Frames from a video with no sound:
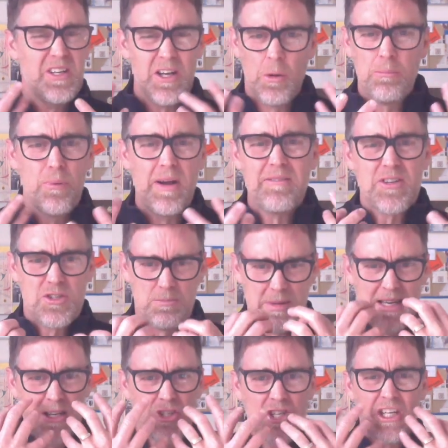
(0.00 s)
breakfast
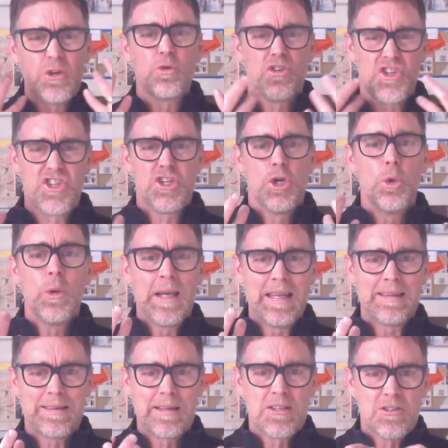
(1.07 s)
meaning she couldn't chew
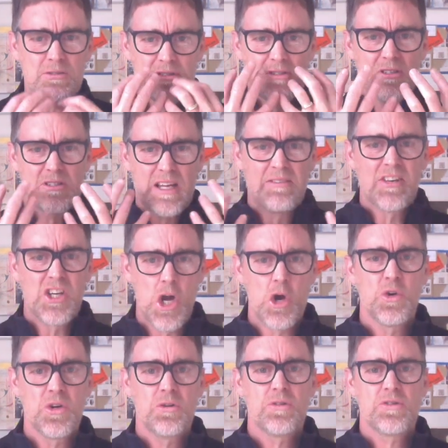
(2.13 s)
anything, she was just having
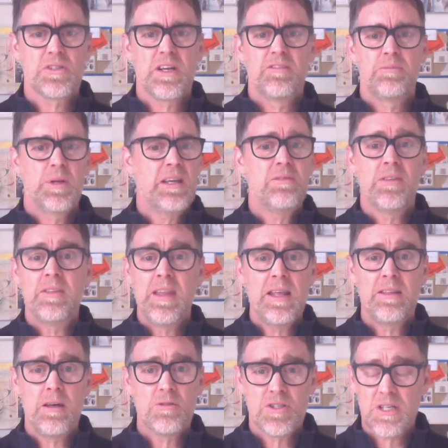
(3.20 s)
yogurt or stuff, but even then
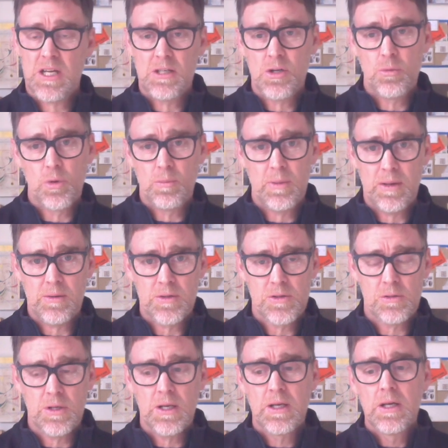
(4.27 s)
they were saying you wouldn't be able to do
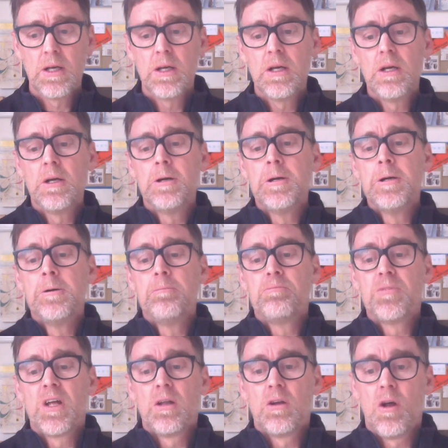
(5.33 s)
it.
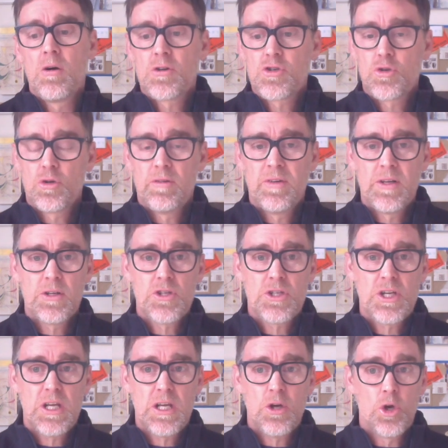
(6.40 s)
Long and short of it,
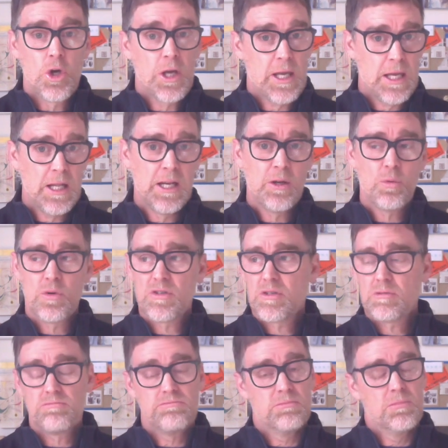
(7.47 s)
her healing
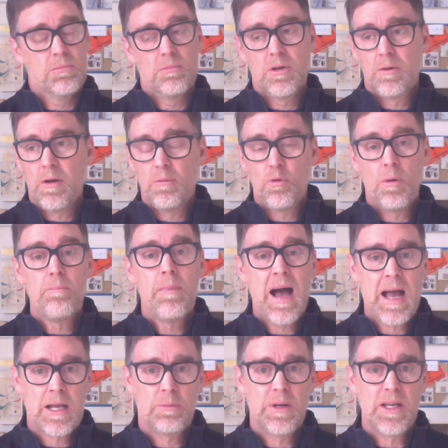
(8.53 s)
was
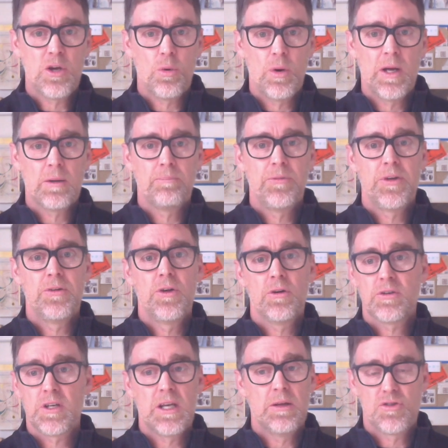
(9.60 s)
remarkably quick. The
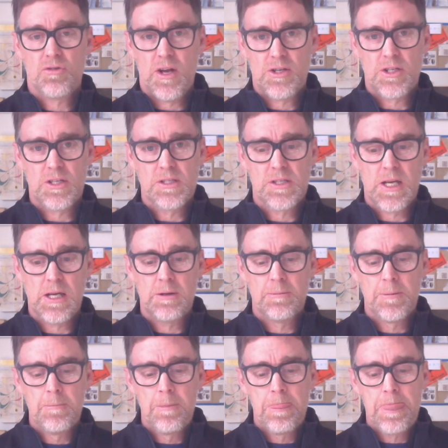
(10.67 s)
doctor kept scratching his head,
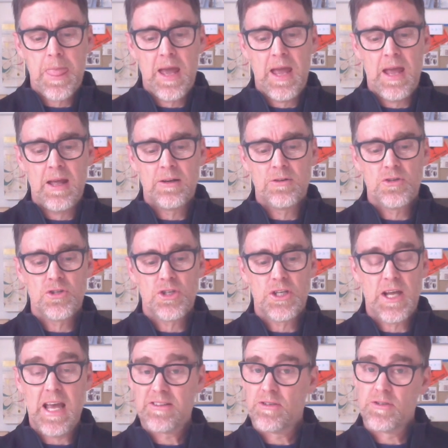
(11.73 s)
and
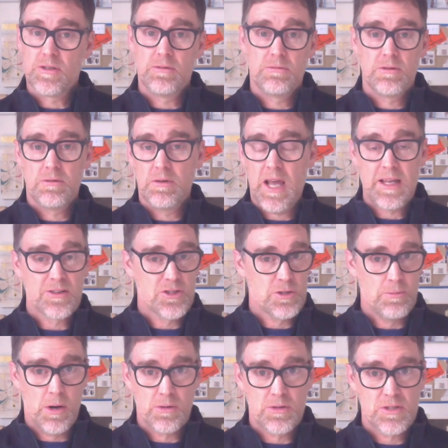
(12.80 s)
she hadn't
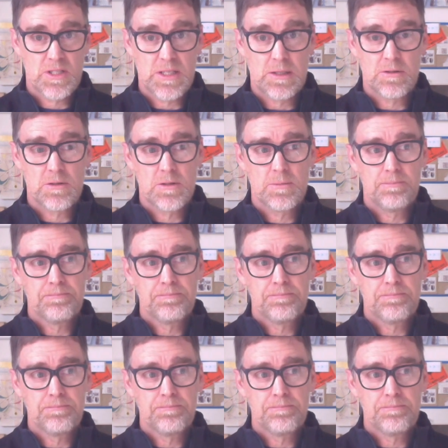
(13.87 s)
smoked since.